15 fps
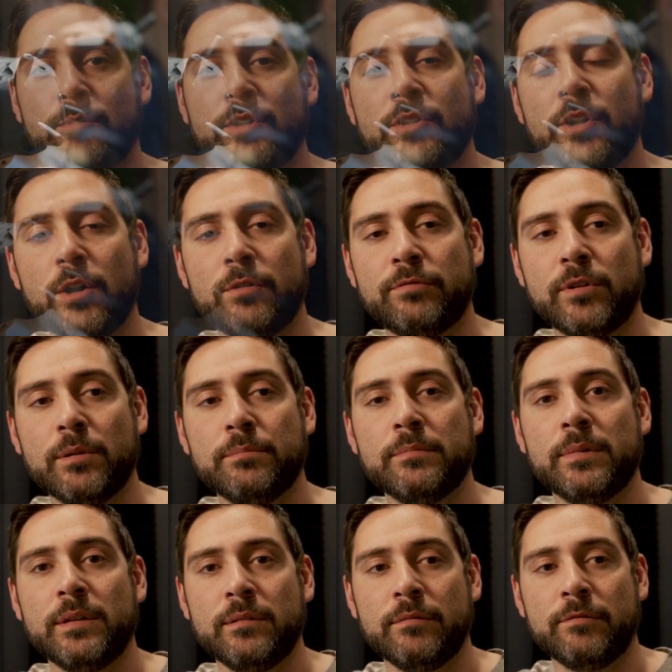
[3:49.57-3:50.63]
when you go
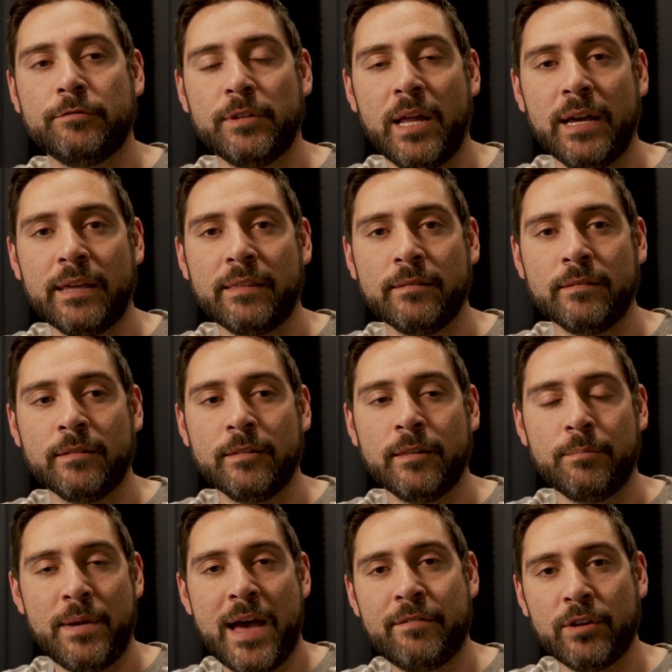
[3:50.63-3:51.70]
from flying the
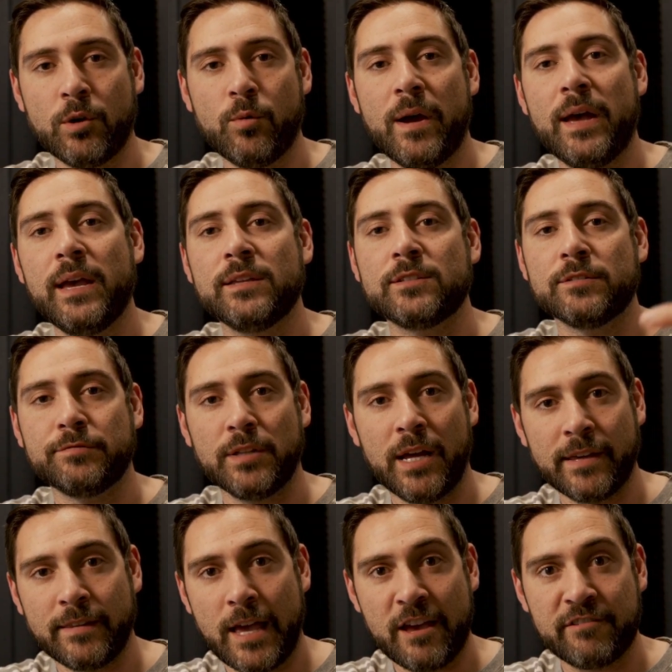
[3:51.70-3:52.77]
Mavic way to
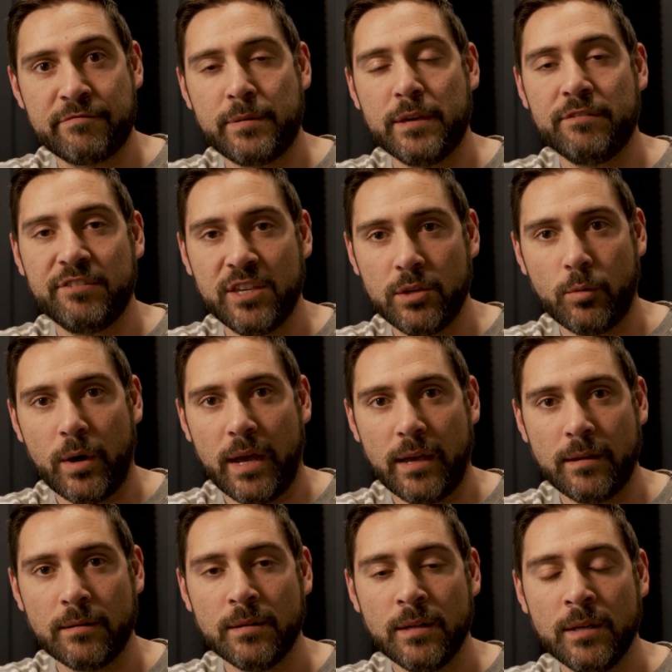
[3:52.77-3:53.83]
flying the FPV
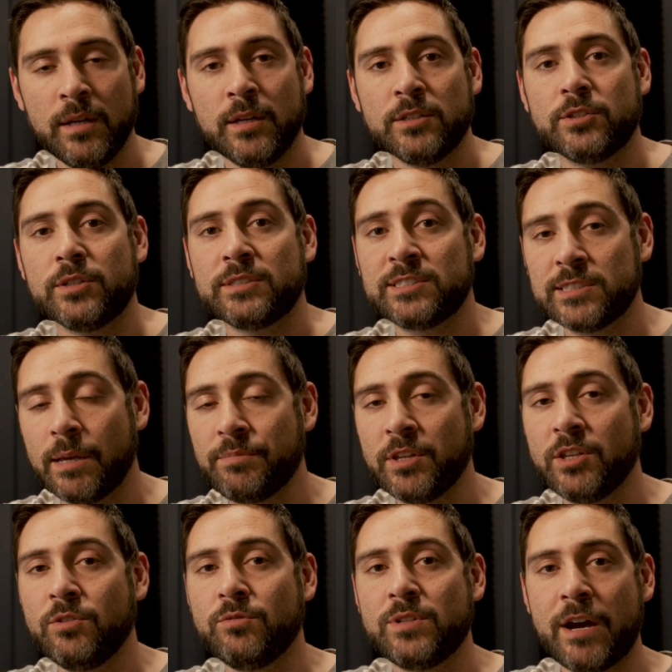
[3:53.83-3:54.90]
way. So it's
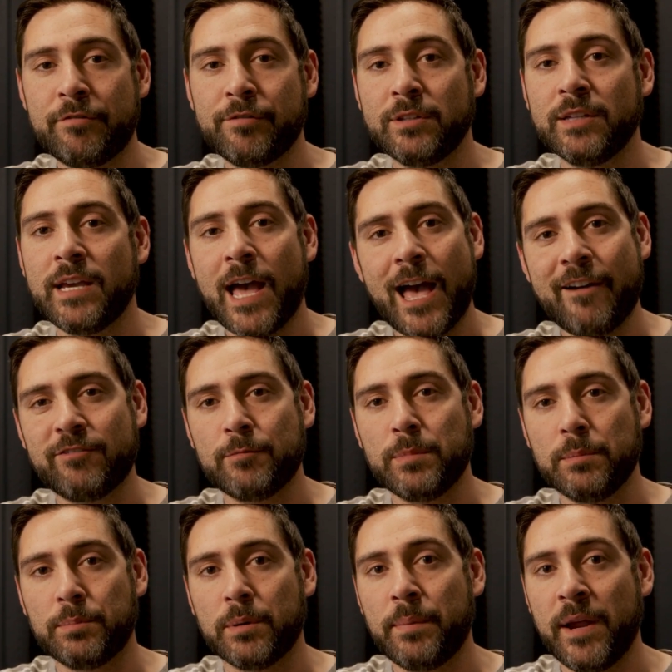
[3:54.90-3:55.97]
something you definitely have to
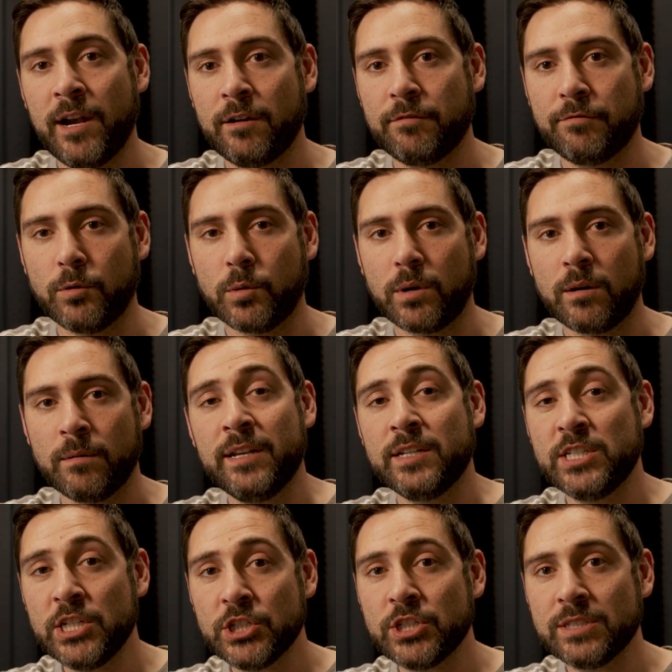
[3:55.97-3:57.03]
be prepared for. In
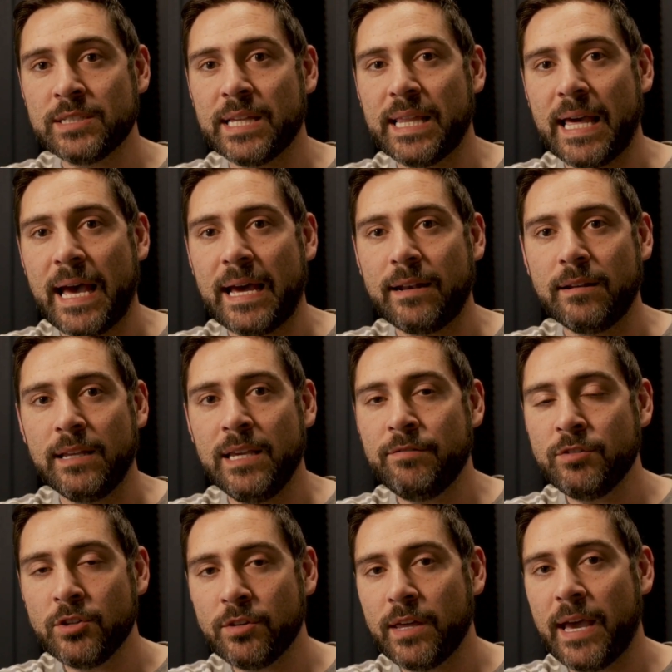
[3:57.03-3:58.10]
addition to that,
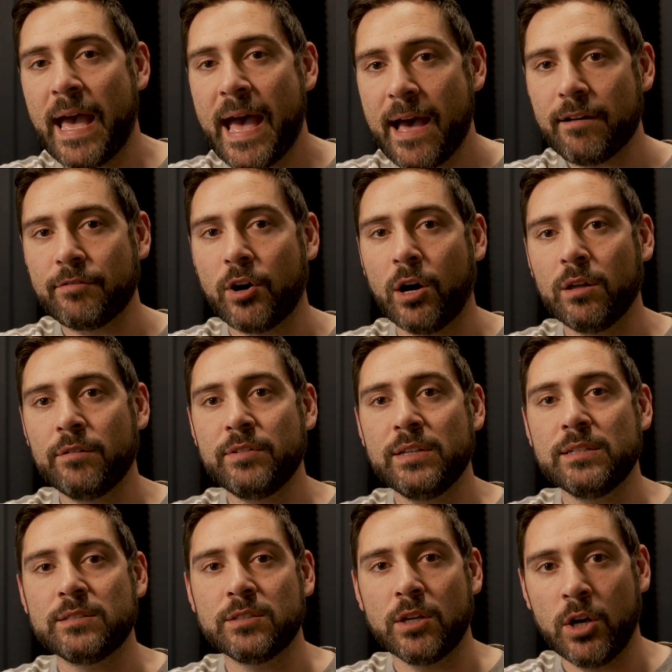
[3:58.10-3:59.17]
even though they have all of
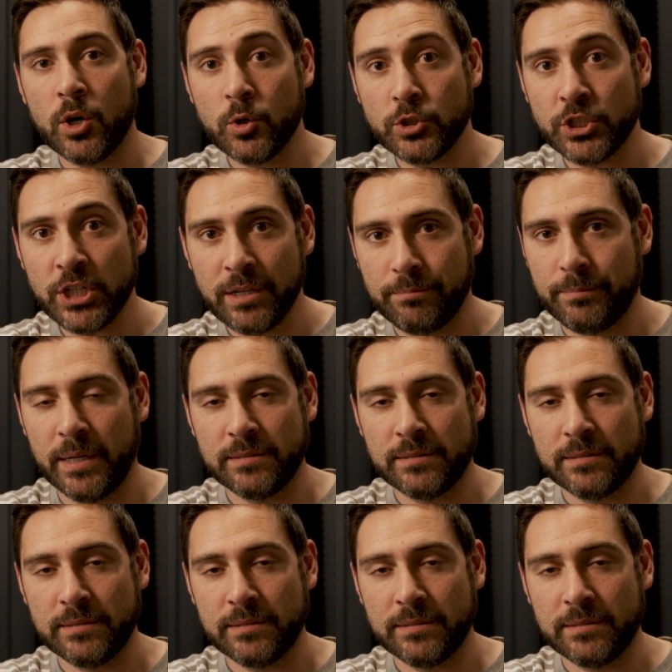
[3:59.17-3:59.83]
these oh shit